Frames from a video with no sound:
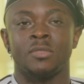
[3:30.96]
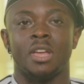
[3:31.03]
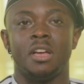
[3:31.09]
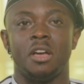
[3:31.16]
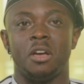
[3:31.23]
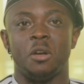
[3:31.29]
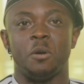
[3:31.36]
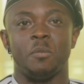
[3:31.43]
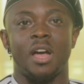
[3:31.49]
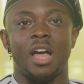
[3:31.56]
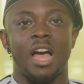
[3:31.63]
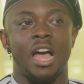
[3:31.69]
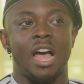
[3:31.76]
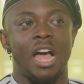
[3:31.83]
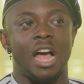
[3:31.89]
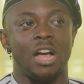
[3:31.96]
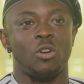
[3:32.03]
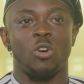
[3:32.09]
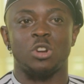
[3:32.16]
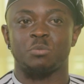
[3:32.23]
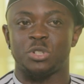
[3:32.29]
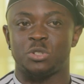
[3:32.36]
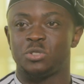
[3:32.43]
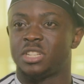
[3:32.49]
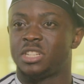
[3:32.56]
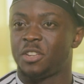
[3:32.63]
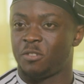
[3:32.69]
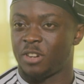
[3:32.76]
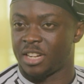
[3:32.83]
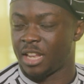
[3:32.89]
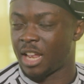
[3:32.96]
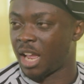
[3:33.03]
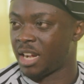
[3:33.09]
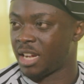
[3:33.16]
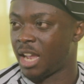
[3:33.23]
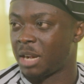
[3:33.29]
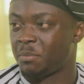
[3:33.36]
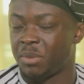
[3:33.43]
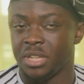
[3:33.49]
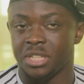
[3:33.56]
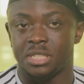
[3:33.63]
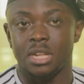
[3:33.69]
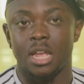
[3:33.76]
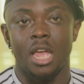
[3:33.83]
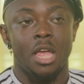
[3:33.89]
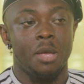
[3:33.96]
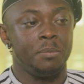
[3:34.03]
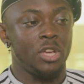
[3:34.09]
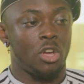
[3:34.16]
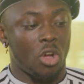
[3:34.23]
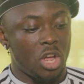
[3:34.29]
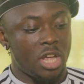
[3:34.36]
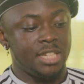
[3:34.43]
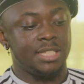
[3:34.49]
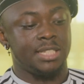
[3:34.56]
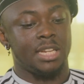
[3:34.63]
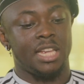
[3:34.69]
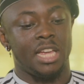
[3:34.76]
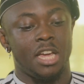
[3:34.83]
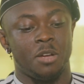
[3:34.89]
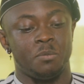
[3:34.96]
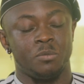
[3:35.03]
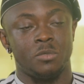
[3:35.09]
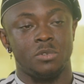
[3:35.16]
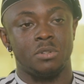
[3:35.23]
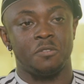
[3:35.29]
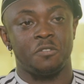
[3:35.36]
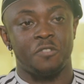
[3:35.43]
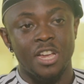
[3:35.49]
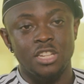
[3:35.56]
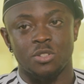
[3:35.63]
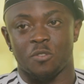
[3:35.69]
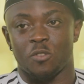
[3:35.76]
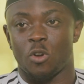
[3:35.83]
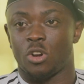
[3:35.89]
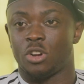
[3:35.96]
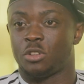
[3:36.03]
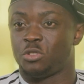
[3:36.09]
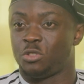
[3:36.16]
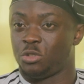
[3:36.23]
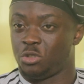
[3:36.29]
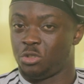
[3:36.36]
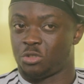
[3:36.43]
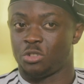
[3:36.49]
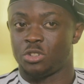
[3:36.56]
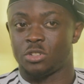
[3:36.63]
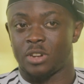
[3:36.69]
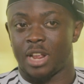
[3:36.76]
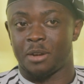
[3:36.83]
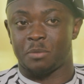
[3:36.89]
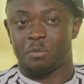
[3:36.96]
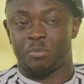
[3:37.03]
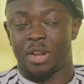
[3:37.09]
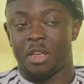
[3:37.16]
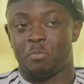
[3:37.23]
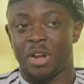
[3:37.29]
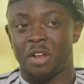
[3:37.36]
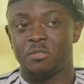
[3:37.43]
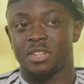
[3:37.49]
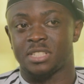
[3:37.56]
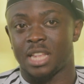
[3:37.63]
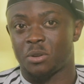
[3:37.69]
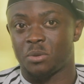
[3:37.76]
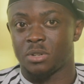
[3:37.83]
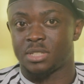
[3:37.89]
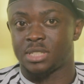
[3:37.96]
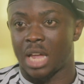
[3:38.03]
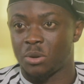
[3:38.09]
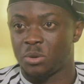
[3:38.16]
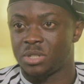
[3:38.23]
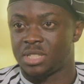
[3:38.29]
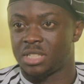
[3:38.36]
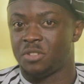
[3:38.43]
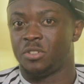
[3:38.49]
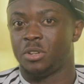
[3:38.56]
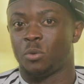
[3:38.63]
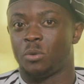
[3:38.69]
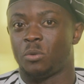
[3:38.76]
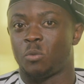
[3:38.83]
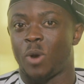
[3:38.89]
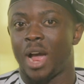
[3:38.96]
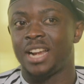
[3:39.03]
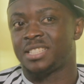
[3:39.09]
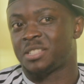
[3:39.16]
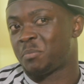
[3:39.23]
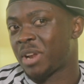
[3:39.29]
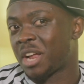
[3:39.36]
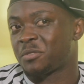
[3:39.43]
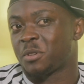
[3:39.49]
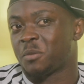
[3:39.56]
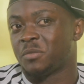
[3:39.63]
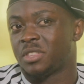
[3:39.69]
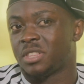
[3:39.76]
are caught between the devil and the hard place, because first of all, you should know that a platform like Sango TV, while it's a platform